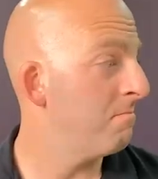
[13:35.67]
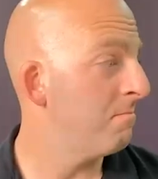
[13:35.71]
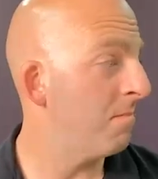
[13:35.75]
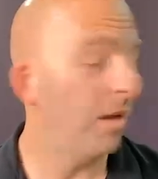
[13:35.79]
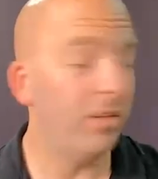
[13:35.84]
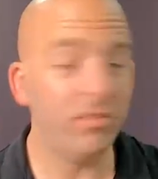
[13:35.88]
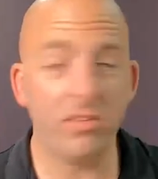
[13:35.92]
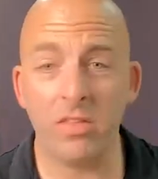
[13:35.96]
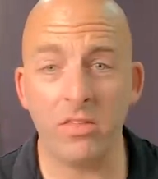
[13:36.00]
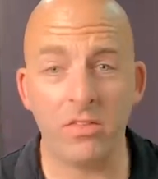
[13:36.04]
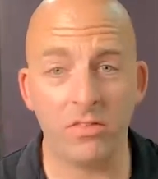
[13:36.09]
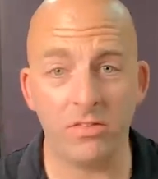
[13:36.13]

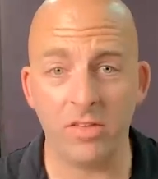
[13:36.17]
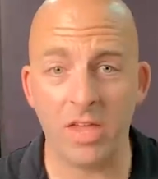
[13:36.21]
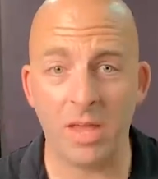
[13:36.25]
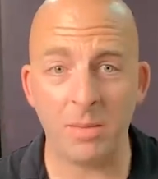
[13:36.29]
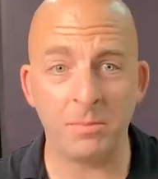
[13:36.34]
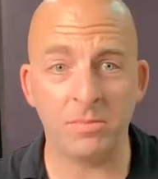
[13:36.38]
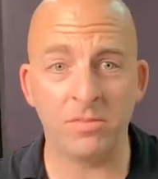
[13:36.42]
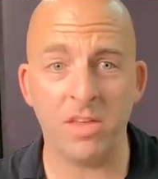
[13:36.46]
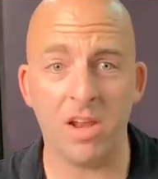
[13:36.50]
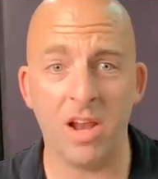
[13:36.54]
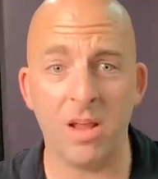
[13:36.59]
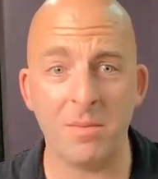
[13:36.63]
basically the
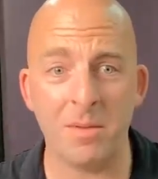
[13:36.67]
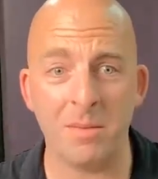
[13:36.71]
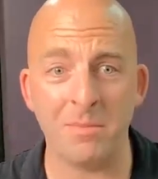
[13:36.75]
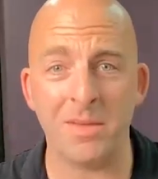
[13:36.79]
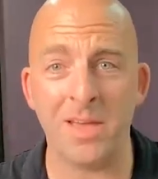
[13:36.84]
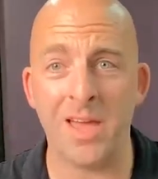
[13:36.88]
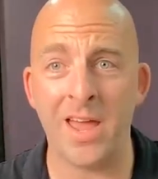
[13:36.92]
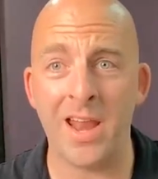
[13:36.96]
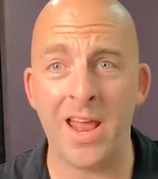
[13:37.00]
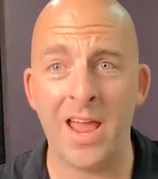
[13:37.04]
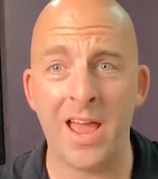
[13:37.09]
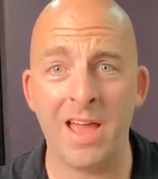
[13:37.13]
same setup I'm
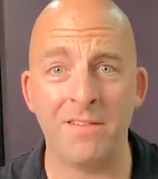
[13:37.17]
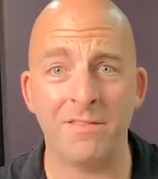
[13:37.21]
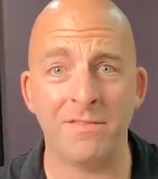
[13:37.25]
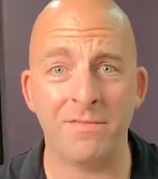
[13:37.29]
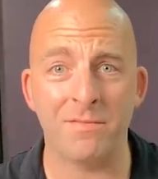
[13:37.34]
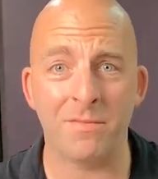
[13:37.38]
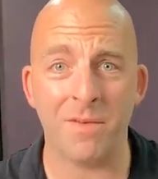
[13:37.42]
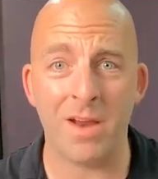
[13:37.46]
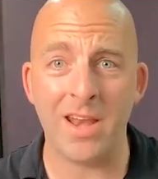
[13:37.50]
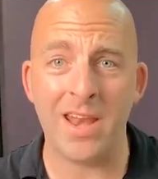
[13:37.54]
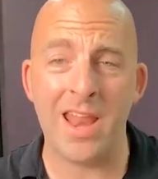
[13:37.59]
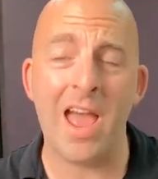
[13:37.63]
kind of
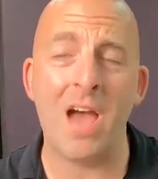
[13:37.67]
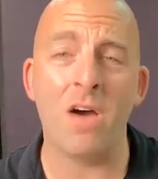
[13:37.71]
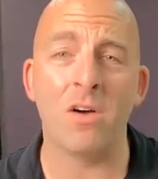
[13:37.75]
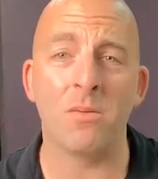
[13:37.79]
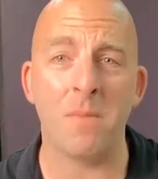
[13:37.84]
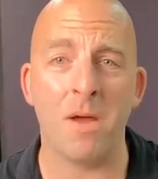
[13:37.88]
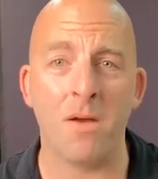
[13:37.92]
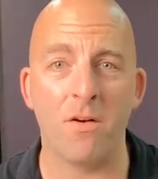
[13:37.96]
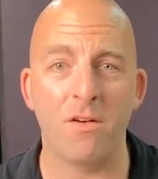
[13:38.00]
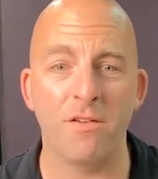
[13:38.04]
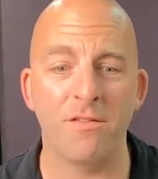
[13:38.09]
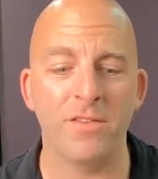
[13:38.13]
have right now
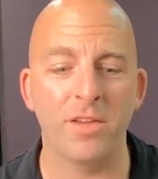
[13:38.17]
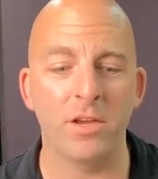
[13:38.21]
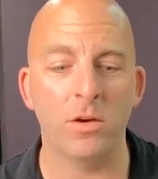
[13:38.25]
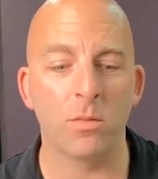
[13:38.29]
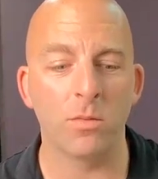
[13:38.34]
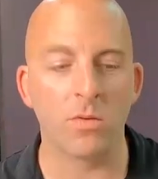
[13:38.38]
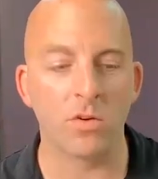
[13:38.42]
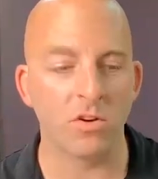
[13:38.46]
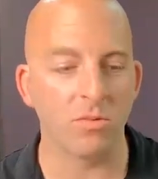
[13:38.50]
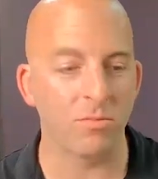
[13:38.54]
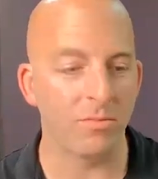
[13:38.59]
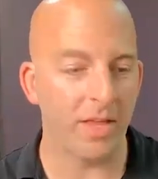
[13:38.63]
in my
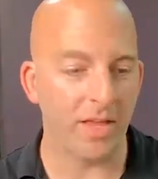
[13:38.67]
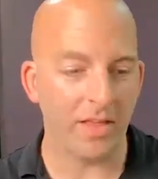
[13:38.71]
reveal room,